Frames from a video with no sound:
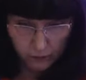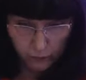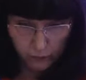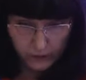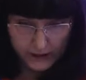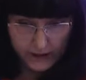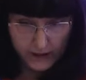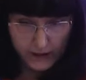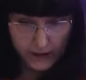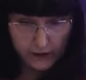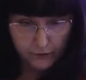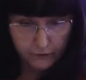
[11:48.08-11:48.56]

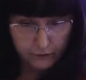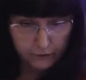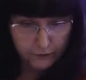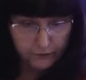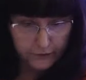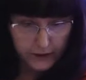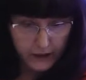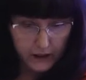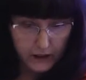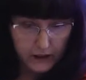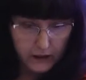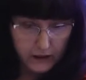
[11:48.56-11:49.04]
we have
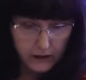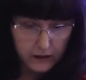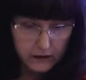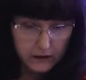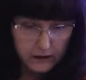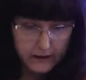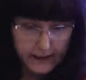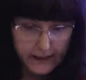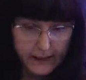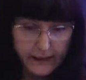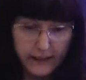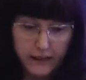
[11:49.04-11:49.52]
uh,
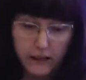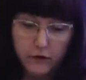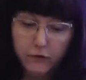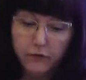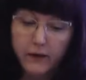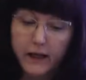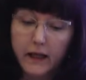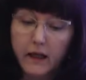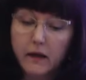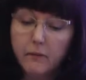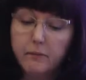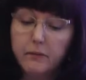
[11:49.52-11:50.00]
created
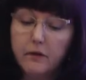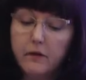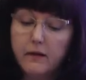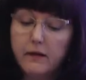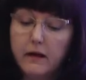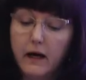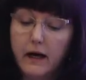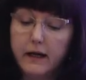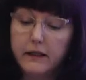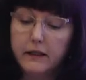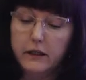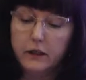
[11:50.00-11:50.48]
Ventspils
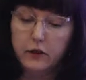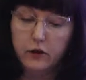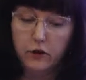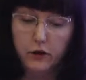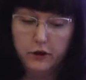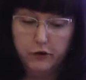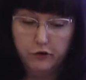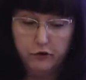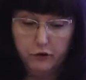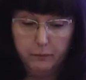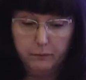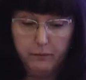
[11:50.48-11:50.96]
High
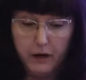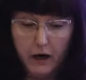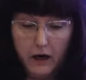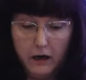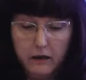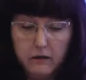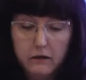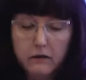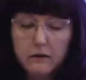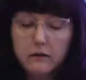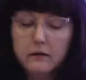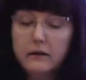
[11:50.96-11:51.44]
Technology
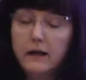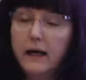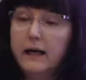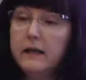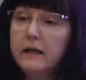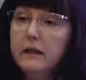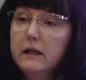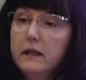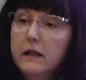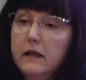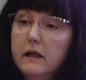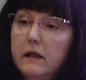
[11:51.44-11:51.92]
Park
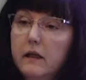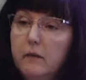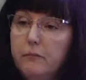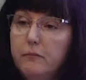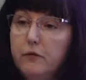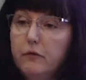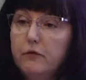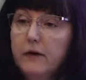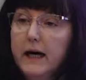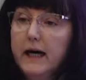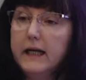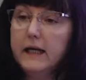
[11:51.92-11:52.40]
and is
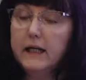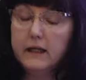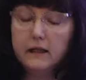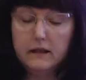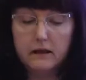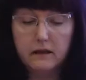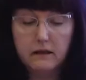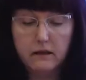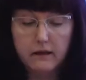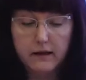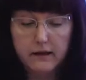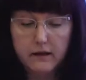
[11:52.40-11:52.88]
providing
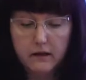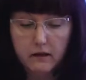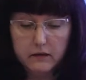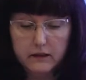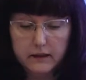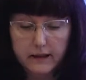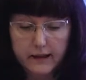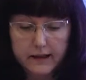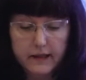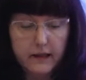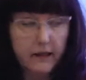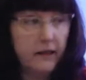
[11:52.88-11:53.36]
the
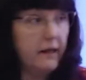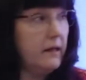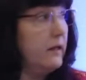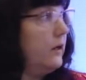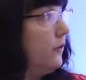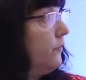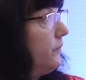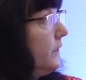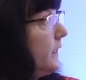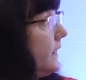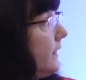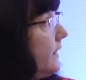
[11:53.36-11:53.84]
consultancy
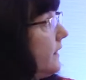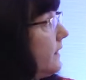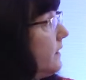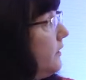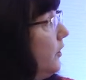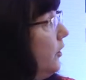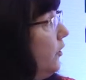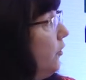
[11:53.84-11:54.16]
service